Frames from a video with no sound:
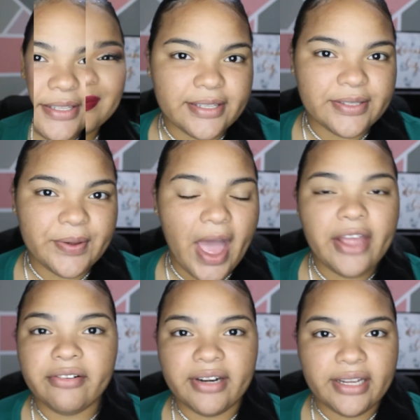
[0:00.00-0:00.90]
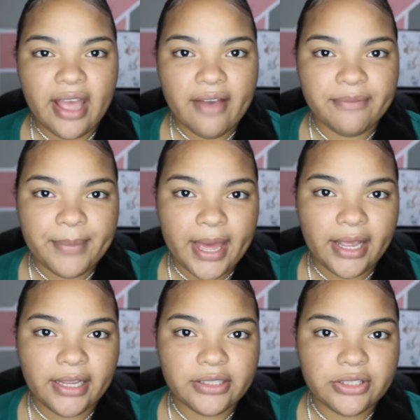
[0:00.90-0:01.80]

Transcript: So I already have my